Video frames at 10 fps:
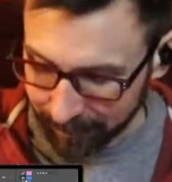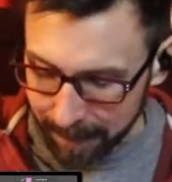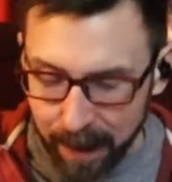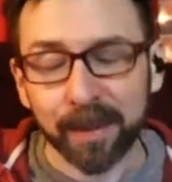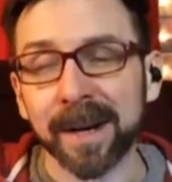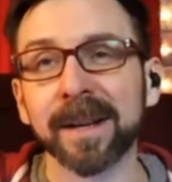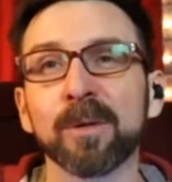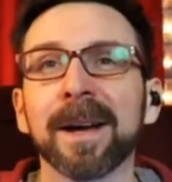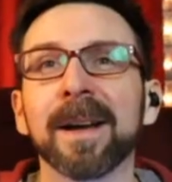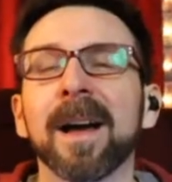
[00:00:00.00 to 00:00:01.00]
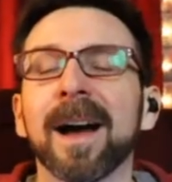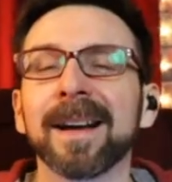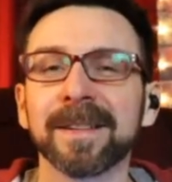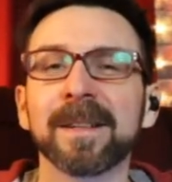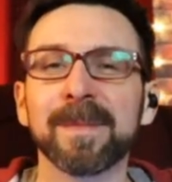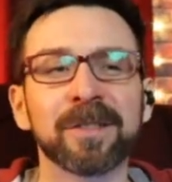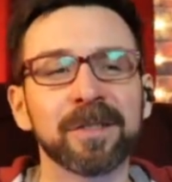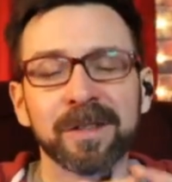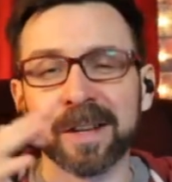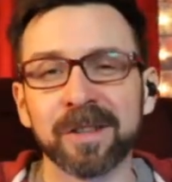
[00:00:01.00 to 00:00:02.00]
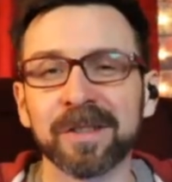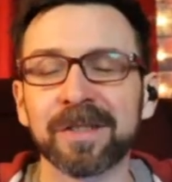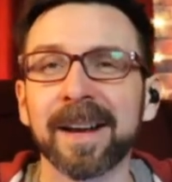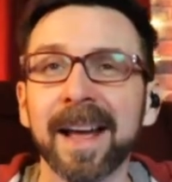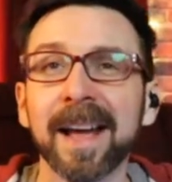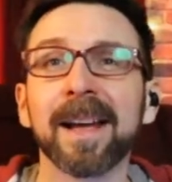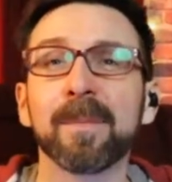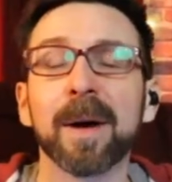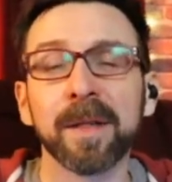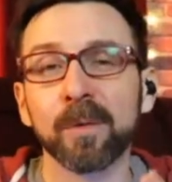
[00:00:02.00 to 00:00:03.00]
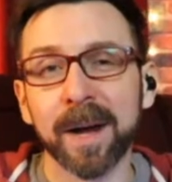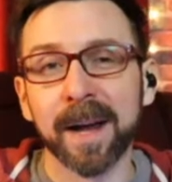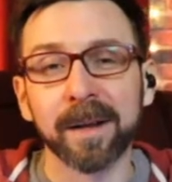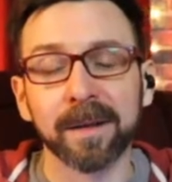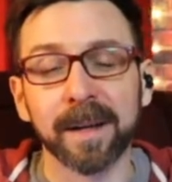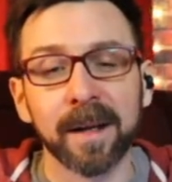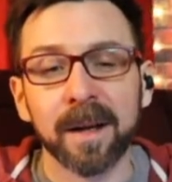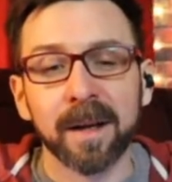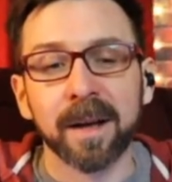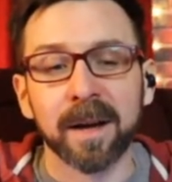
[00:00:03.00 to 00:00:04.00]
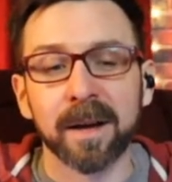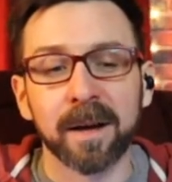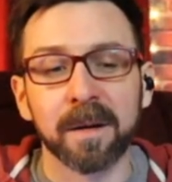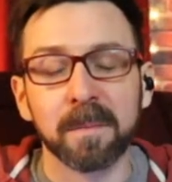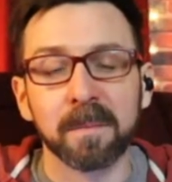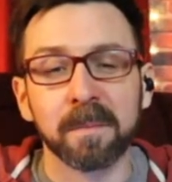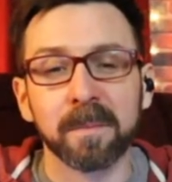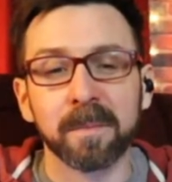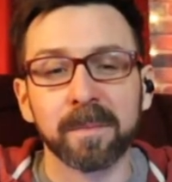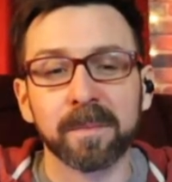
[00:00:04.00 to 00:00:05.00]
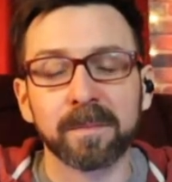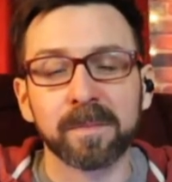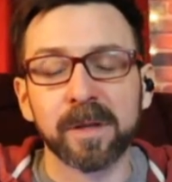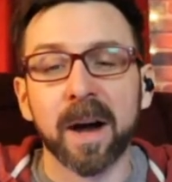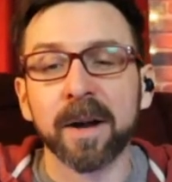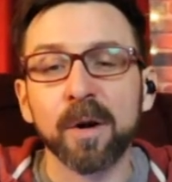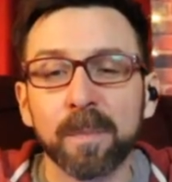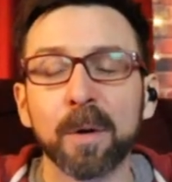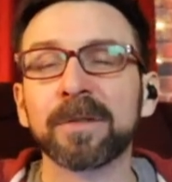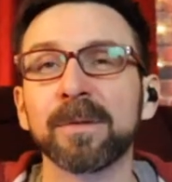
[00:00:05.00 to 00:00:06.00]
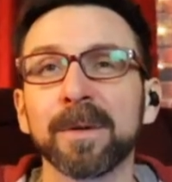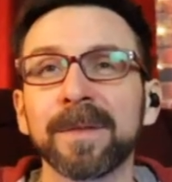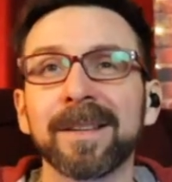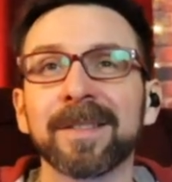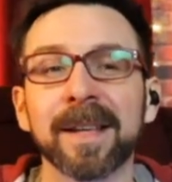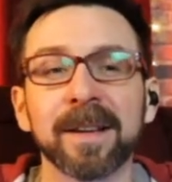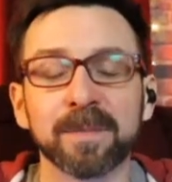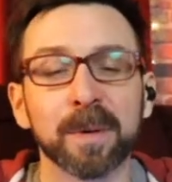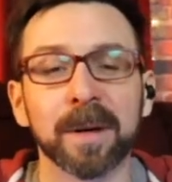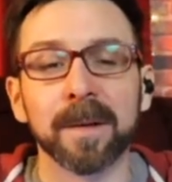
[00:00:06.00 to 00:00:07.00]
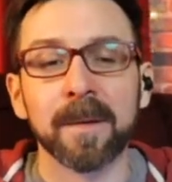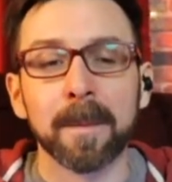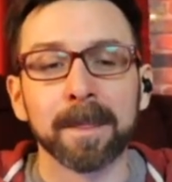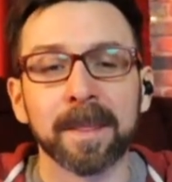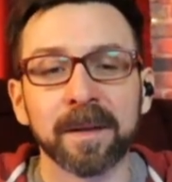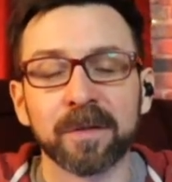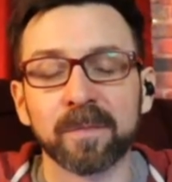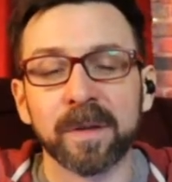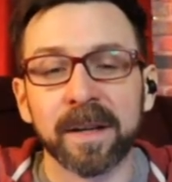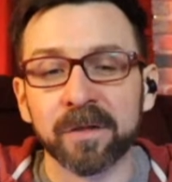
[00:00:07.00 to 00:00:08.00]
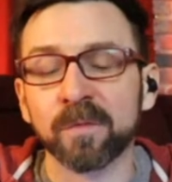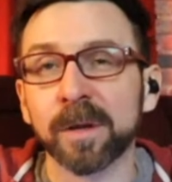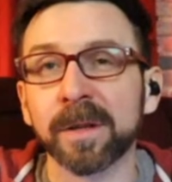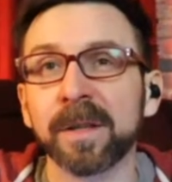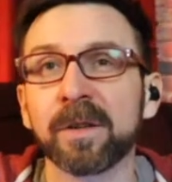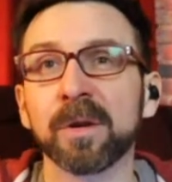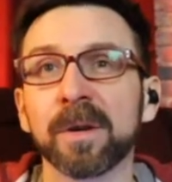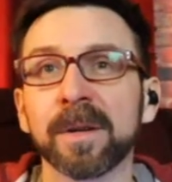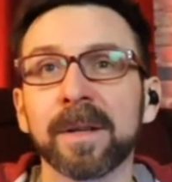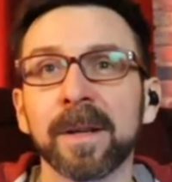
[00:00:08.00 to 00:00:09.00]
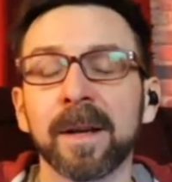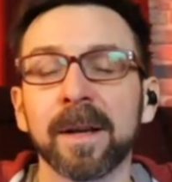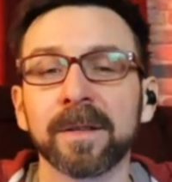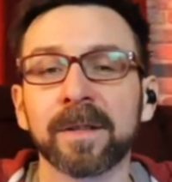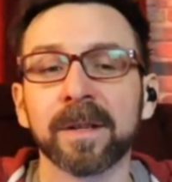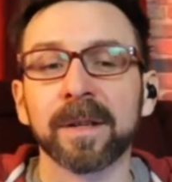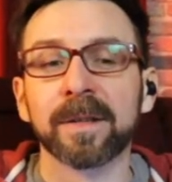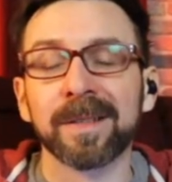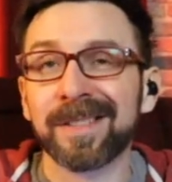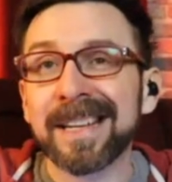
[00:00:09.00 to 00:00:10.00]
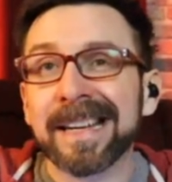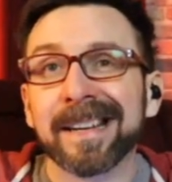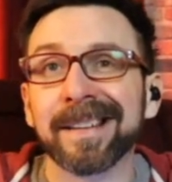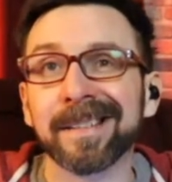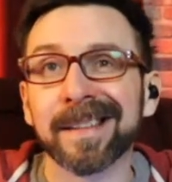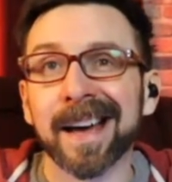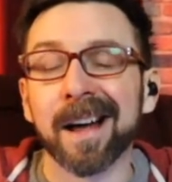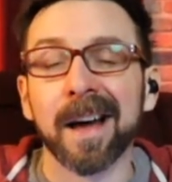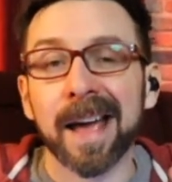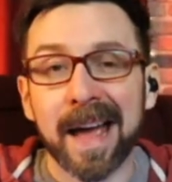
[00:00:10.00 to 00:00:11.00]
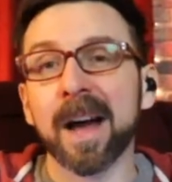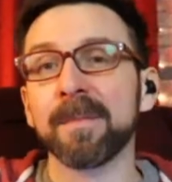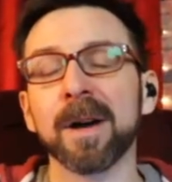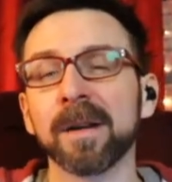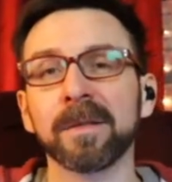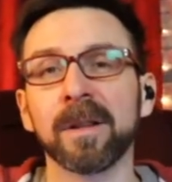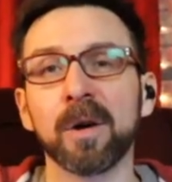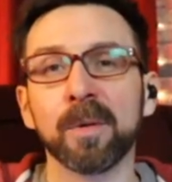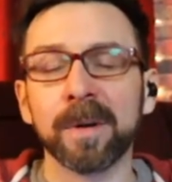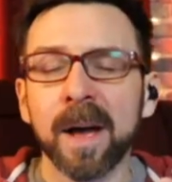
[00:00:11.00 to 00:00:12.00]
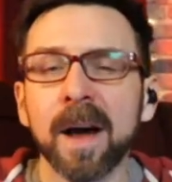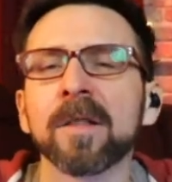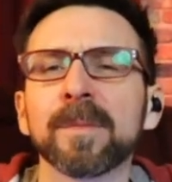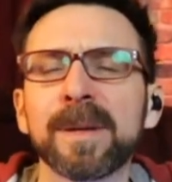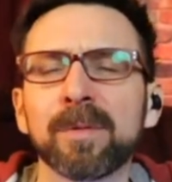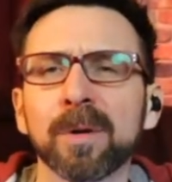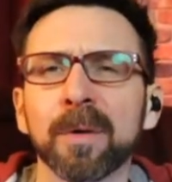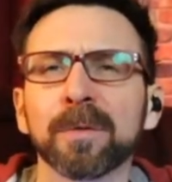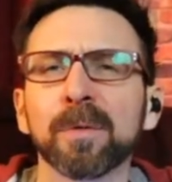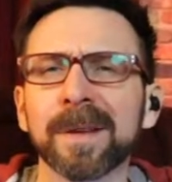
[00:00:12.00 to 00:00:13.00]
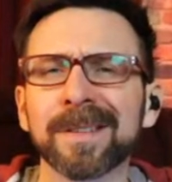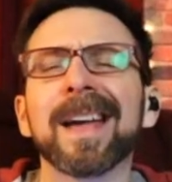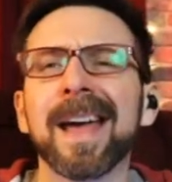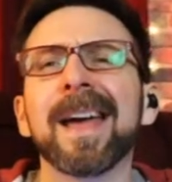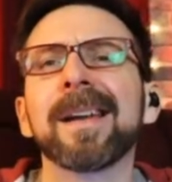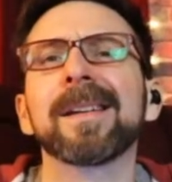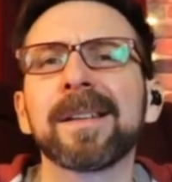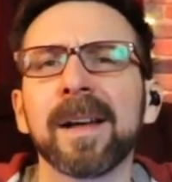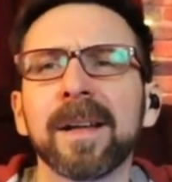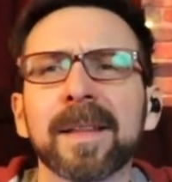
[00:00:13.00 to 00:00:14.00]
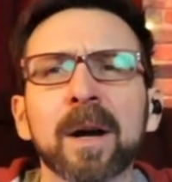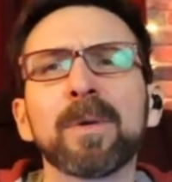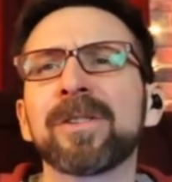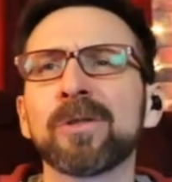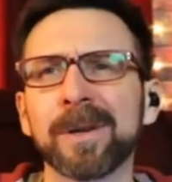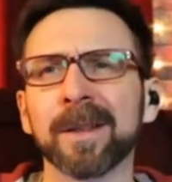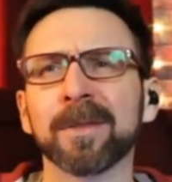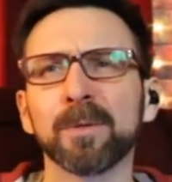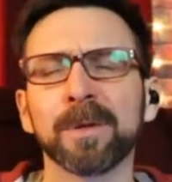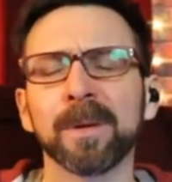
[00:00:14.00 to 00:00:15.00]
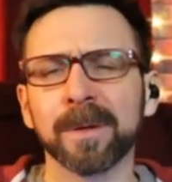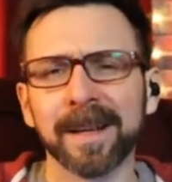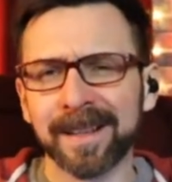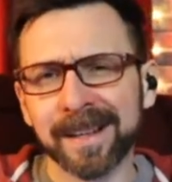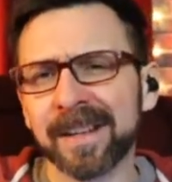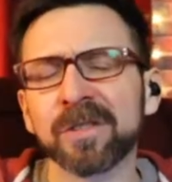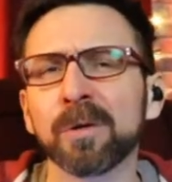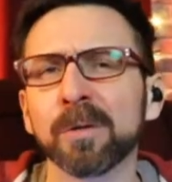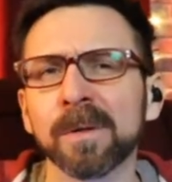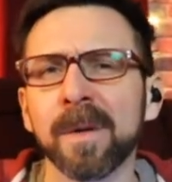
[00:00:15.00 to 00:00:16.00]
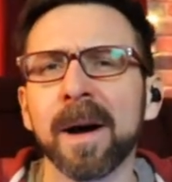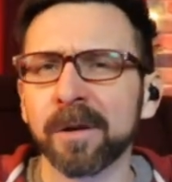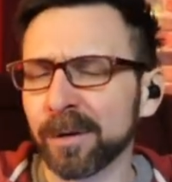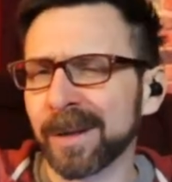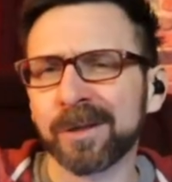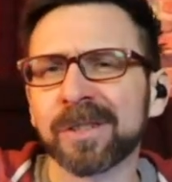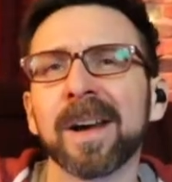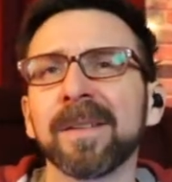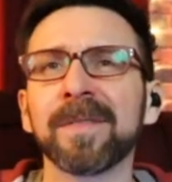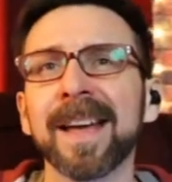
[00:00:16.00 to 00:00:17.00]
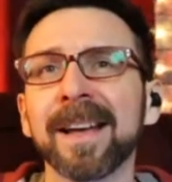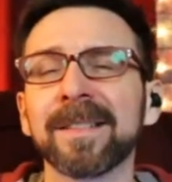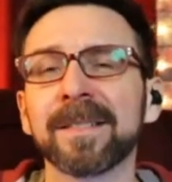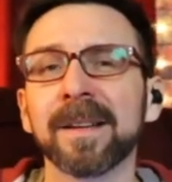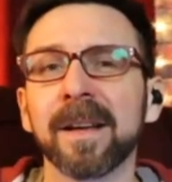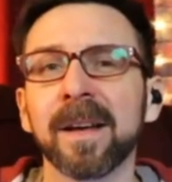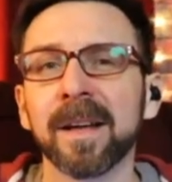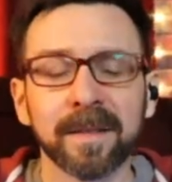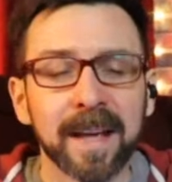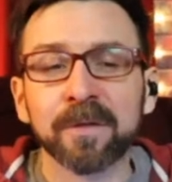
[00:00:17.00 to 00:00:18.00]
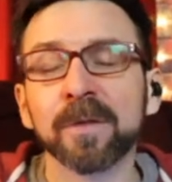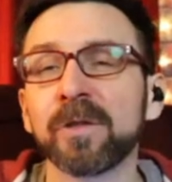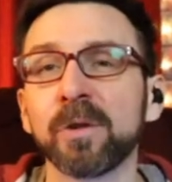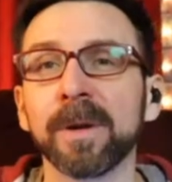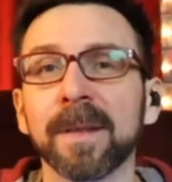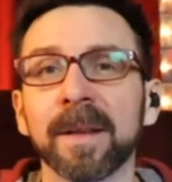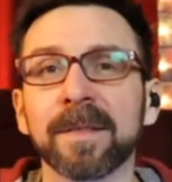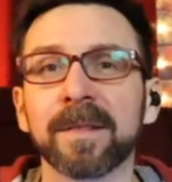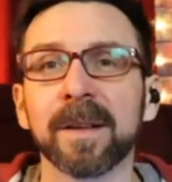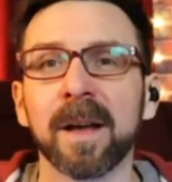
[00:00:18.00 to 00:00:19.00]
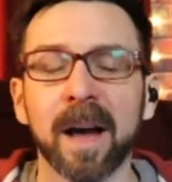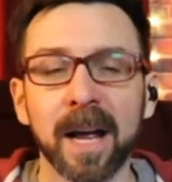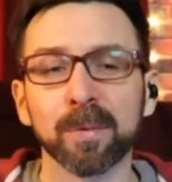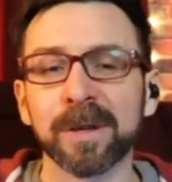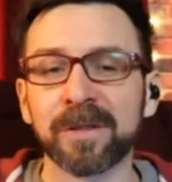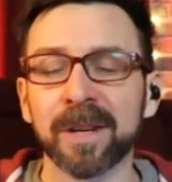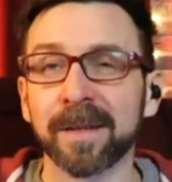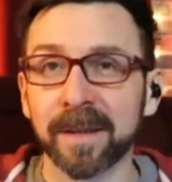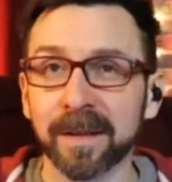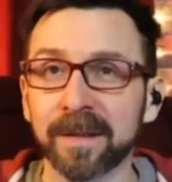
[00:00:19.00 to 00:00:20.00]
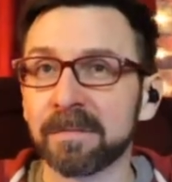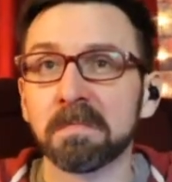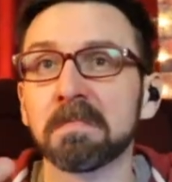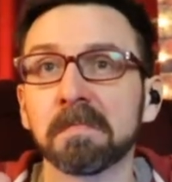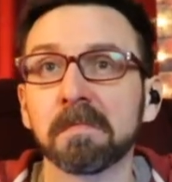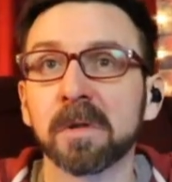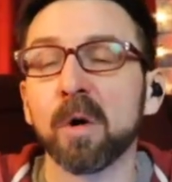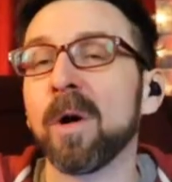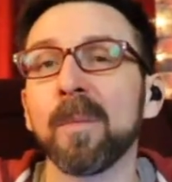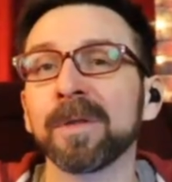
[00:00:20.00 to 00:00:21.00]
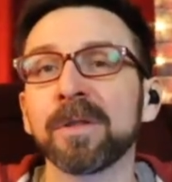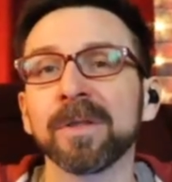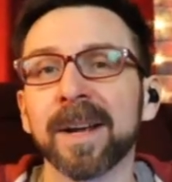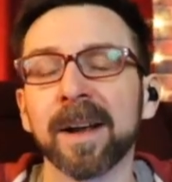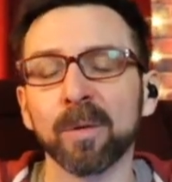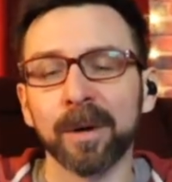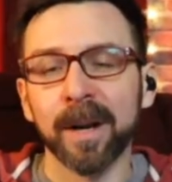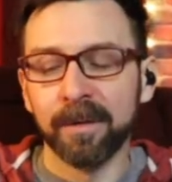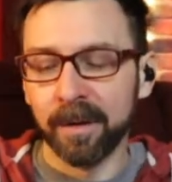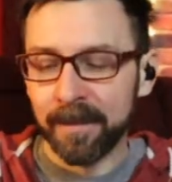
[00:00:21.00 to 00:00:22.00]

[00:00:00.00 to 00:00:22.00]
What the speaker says: But anyway, I sent a message that just said, "Hey, by the way, like, I don't post about these things, but it is really good to see that I'm not alone. Other people go through this, and that we do get through them. Like, it is a good reminder. Like, just kind of thanks for doing this. I appreciate this. Go on with your day or whatever."